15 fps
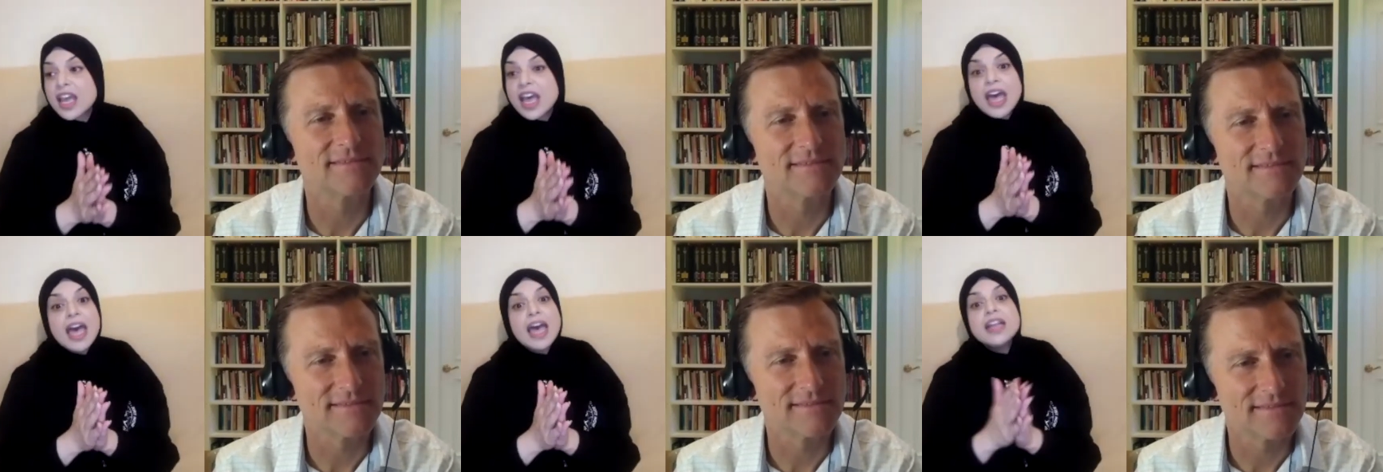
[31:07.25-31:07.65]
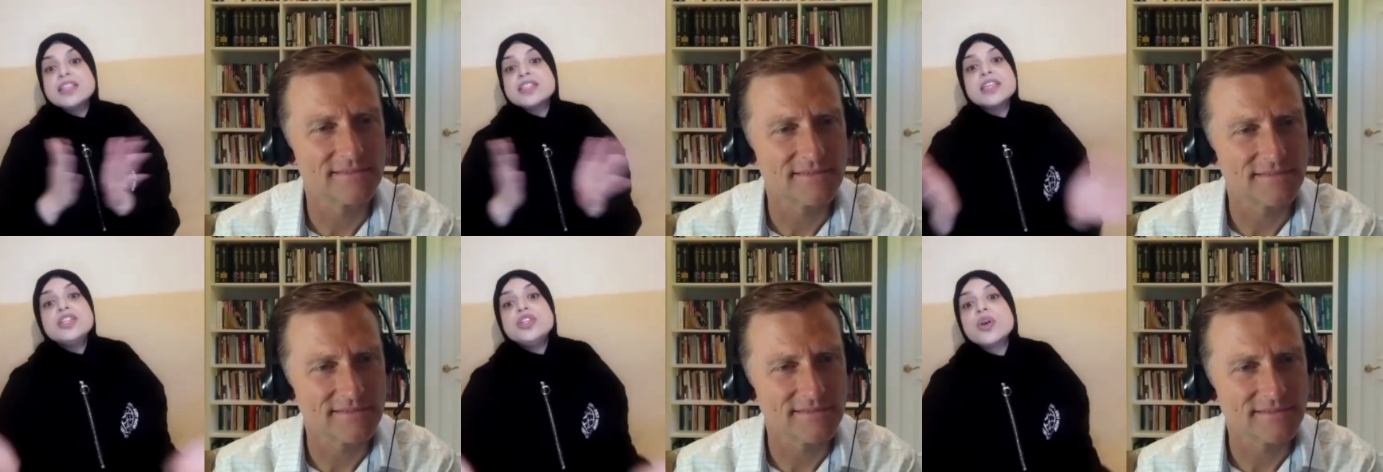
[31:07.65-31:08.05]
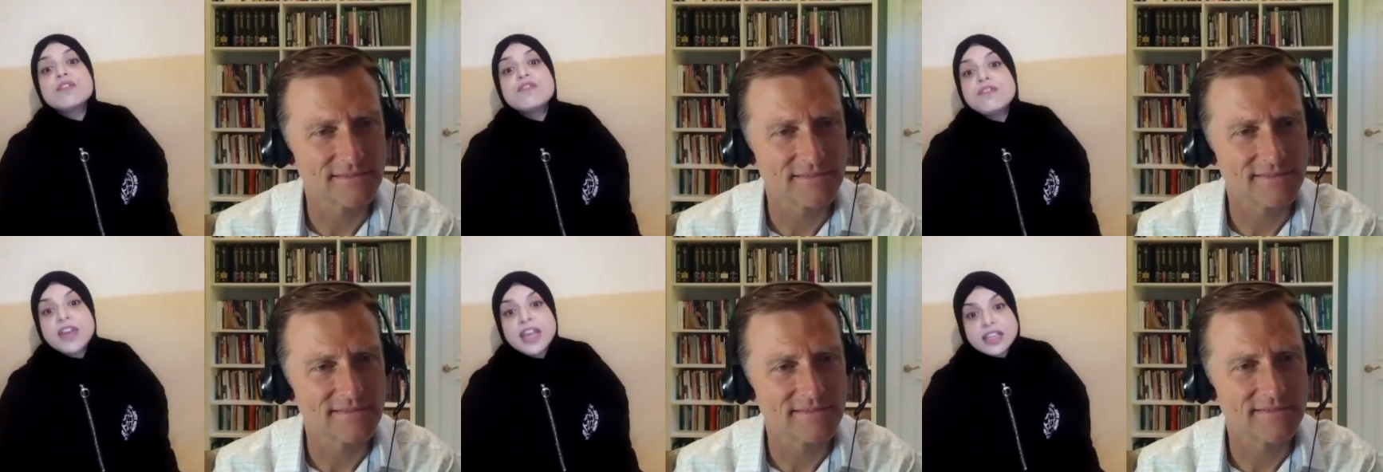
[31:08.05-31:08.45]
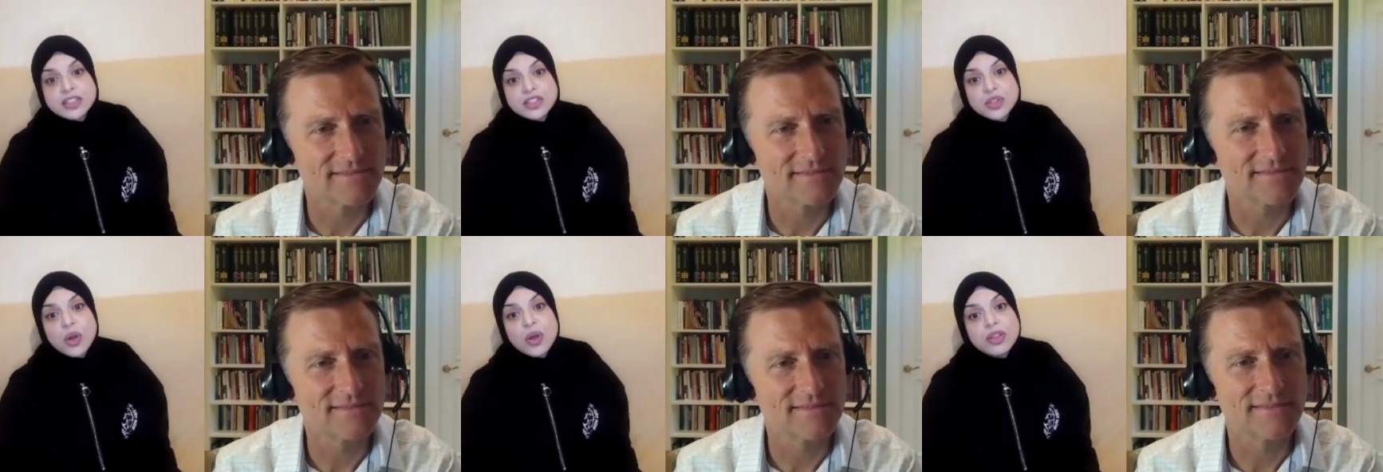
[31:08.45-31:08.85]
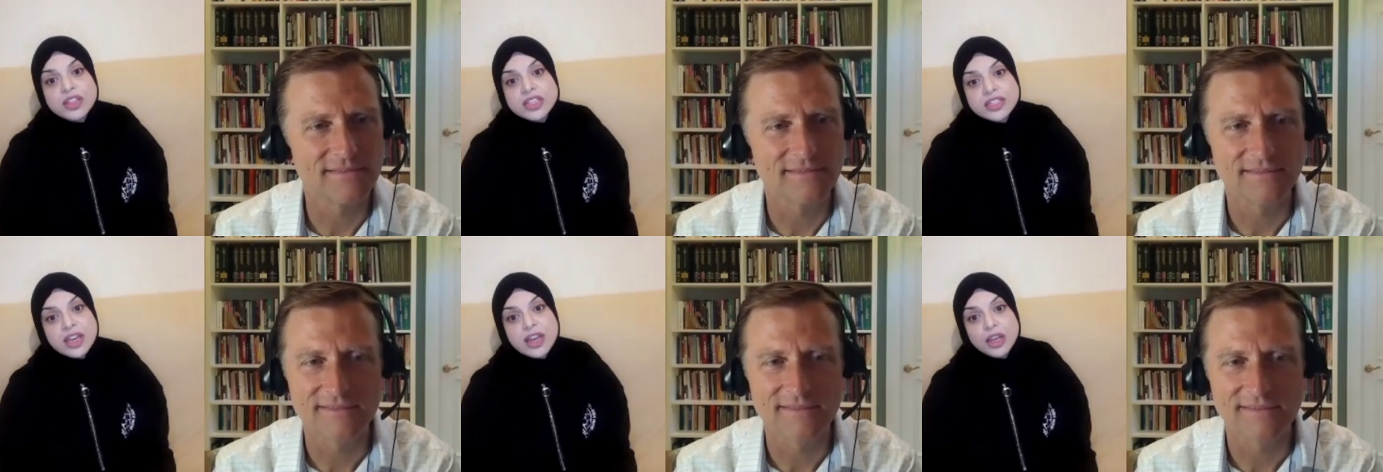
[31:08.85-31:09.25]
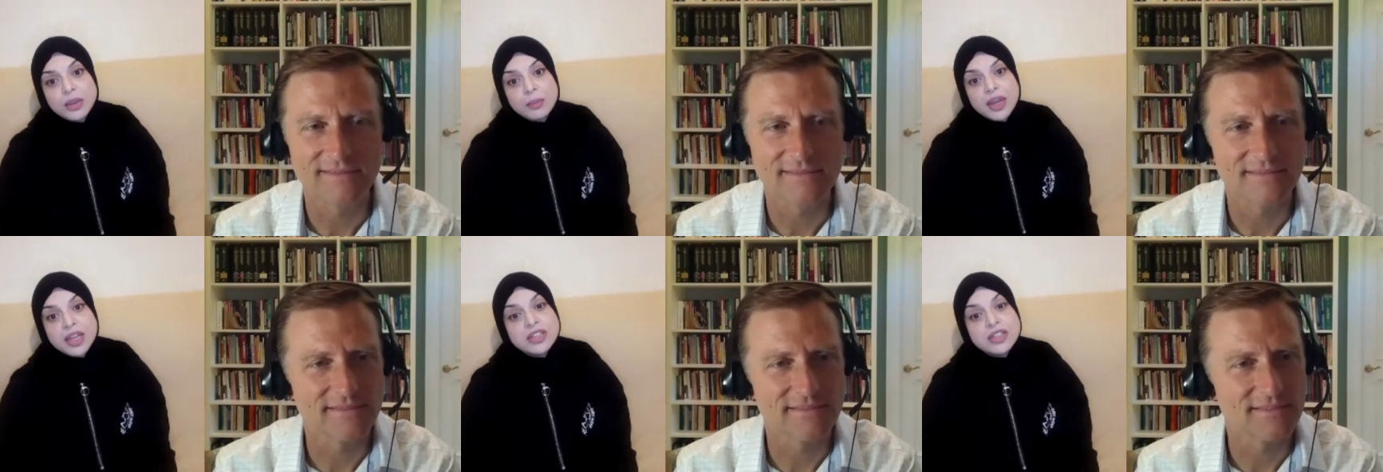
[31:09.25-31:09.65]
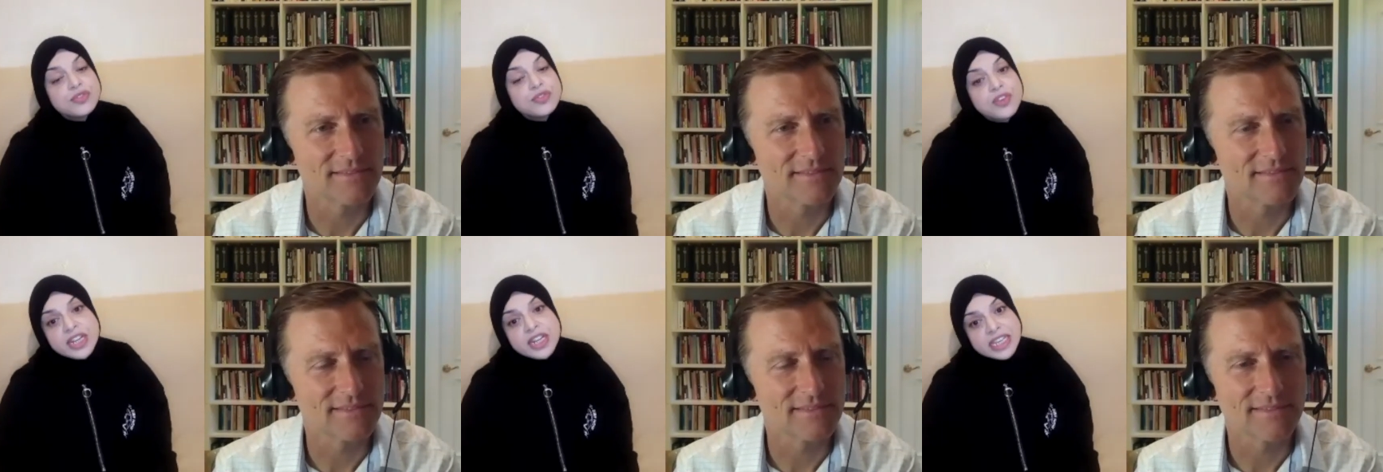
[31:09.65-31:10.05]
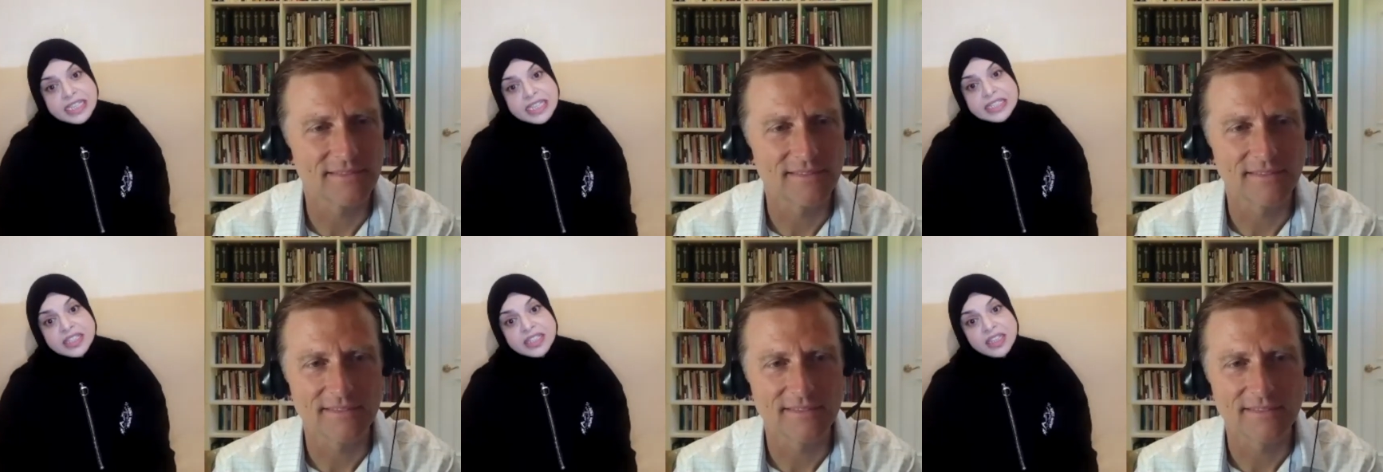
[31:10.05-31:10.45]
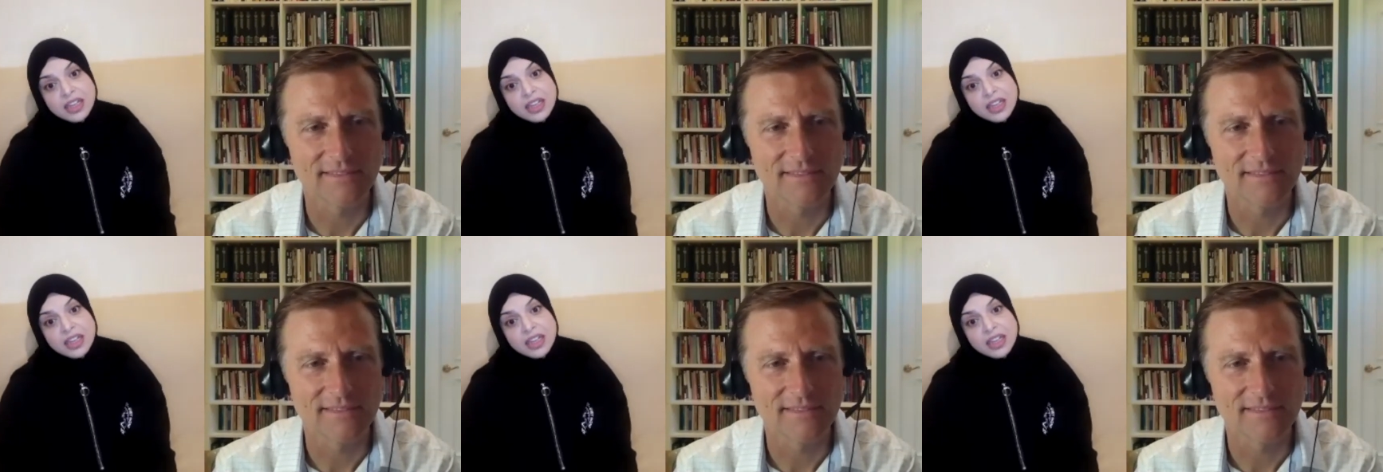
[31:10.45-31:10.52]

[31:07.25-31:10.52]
Speaker 1: And it's in your face all the time, and it's very easy.